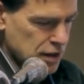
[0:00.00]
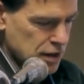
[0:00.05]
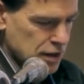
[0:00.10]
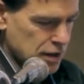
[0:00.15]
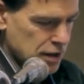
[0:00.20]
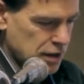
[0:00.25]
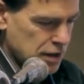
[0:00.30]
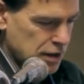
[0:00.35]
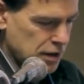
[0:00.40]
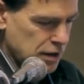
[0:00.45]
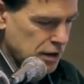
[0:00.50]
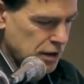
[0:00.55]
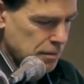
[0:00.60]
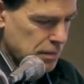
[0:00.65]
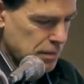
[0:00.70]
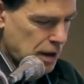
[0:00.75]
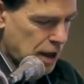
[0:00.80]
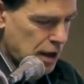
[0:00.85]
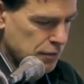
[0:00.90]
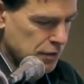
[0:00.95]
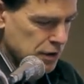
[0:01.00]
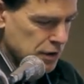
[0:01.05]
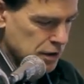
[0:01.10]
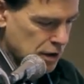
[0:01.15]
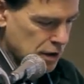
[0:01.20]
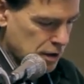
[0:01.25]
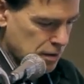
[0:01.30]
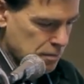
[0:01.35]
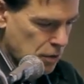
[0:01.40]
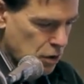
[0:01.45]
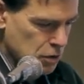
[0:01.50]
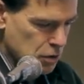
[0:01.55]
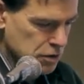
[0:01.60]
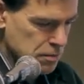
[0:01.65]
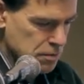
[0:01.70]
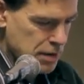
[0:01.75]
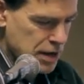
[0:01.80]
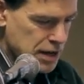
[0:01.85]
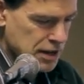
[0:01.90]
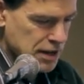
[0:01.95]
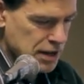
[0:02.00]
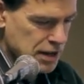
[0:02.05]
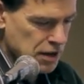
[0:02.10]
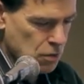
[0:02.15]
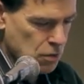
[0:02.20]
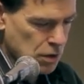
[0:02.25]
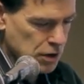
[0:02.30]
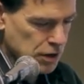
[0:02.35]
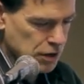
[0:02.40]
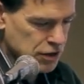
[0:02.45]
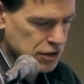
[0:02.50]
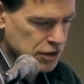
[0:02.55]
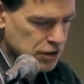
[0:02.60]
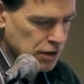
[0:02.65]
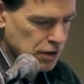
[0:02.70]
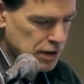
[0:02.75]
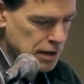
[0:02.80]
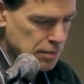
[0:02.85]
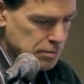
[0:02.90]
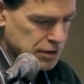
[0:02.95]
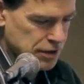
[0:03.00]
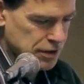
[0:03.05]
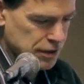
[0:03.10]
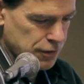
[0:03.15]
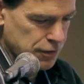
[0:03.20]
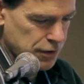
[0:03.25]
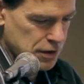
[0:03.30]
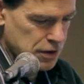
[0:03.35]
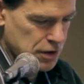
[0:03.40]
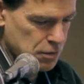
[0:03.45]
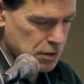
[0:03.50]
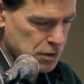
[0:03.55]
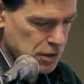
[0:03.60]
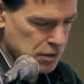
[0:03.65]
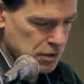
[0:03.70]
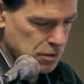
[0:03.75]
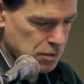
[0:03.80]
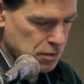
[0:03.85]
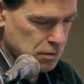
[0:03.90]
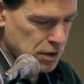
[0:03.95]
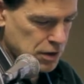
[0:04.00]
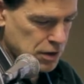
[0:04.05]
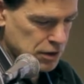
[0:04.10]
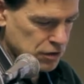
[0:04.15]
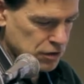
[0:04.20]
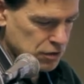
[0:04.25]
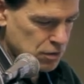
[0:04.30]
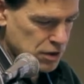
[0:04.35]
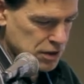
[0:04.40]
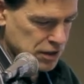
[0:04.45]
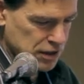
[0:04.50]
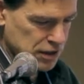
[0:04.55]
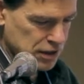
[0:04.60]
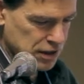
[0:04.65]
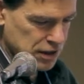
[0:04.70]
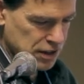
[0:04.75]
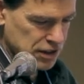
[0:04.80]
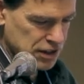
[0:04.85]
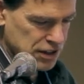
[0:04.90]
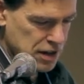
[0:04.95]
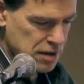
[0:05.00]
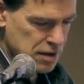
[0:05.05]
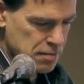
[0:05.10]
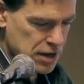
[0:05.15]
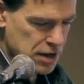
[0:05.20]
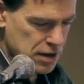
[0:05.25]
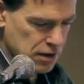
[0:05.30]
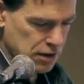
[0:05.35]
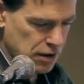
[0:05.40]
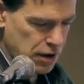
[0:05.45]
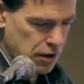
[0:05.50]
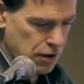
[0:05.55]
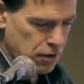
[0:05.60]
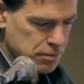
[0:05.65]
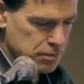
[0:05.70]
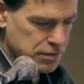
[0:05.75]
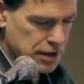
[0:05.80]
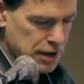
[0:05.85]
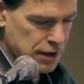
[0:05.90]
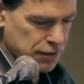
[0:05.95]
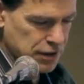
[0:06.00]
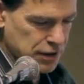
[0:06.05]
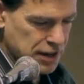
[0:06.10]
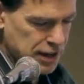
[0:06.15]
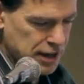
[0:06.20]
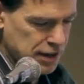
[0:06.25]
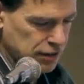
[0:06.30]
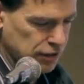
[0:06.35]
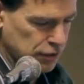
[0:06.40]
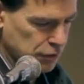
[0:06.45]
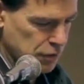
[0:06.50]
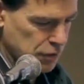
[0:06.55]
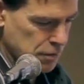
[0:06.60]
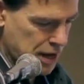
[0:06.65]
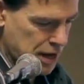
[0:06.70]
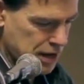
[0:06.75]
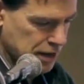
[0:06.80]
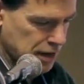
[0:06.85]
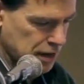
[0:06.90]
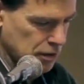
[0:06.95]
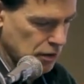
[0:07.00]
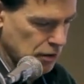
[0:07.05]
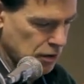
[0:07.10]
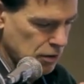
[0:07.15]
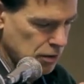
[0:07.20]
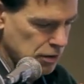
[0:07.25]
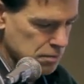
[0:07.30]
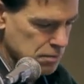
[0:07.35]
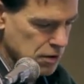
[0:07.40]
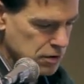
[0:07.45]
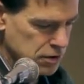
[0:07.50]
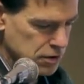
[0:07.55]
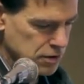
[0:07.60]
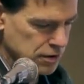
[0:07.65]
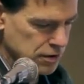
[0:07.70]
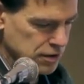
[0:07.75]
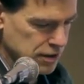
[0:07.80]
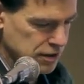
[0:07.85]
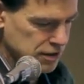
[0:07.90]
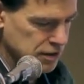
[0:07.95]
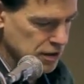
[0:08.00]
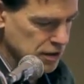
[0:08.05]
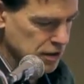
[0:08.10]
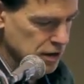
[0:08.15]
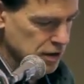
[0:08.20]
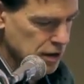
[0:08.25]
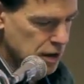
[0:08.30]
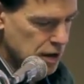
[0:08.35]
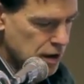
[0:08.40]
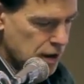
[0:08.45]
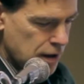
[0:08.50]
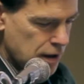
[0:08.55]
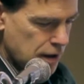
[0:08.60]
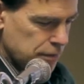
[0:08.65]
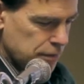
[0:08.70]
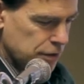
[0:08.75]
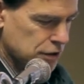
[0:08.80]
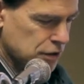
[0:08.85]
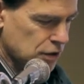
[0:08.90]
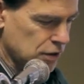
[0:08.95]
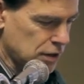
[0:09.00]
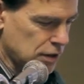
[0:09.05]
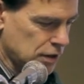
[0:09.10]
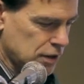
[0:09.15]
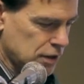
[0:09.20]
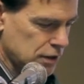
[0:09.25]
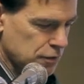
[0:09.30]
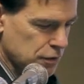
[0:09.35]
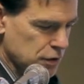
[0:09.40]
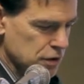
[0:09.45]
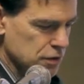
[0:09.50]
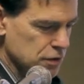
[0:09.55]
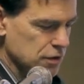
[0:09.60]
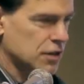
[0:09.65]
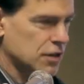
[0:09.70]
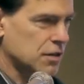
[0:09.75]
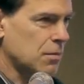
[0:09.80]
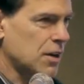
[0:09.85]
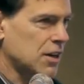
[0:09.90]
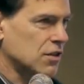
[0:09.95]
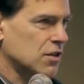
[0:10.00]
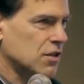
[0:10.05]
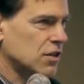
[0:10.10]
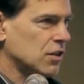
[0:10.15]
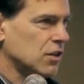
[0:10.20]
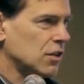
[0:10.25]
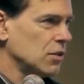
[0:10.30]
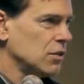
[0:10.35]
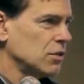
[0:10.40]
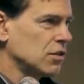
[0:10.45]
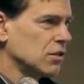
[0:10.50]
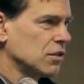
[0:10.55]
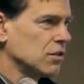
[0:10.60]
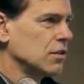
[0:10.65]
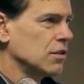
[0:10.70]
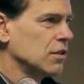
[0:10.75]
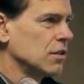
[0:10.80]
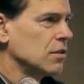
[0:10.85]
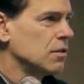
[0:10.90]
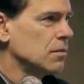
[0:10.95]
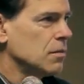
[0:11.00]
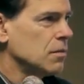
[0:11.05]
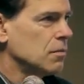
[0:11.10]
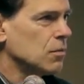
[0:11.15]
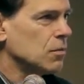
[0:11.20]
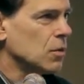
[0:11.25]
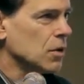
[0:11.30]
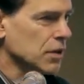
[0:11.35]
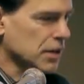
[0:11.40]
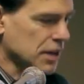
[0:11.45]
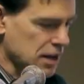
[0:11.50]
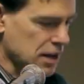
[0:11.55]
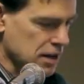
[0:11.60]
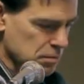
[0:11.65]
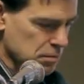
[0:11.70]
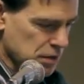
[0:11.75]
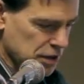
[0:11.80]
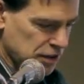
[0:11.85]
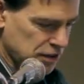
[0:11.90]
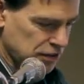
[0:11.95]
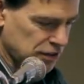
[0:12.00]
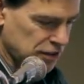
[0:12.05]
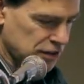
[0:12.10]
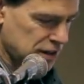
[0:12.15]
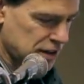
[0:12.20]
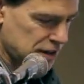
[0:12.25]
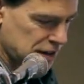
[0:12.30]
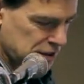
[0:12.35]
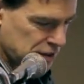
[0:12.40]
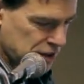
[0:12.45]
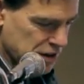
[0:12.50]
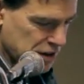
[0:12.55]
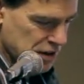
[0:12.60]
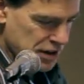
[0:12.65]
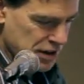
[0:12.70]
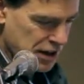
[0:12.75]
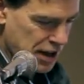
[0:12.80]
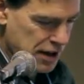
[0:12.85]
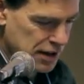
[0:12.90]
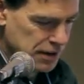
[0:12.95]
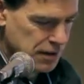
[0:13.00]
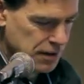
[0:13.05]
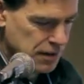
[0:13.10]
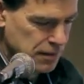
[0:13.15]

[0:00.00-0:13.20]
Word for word: and I'm having uh, motor making workshops if anyone wants one see me and I hope to have kits for making the whole motor this year the torque converter is much closer to working but it's not there yet